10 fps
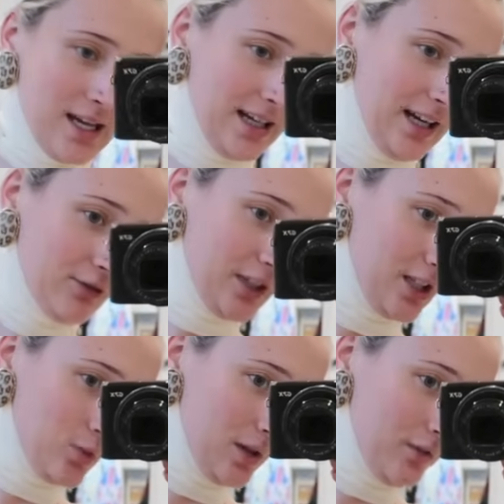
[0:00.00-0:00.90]
and I really
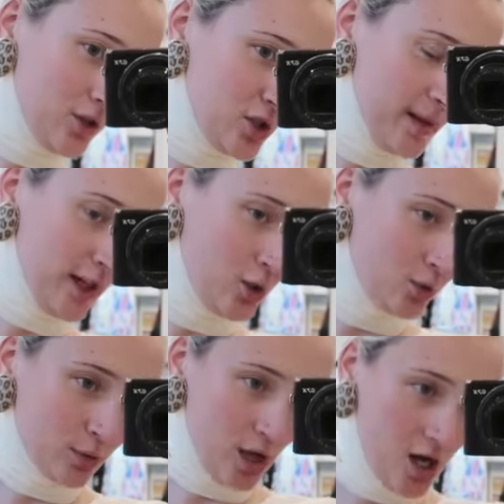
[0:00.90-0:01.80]
did want to feature my
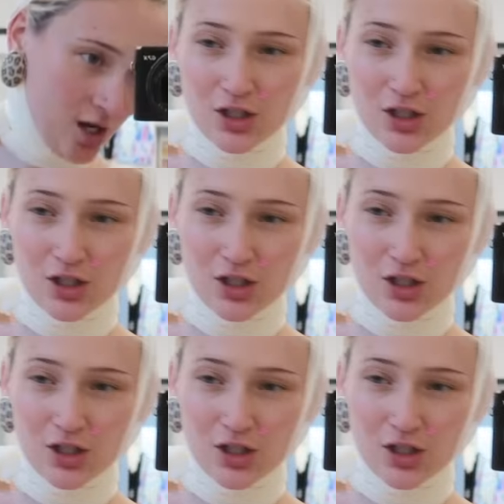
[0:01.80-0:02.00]
cone bra.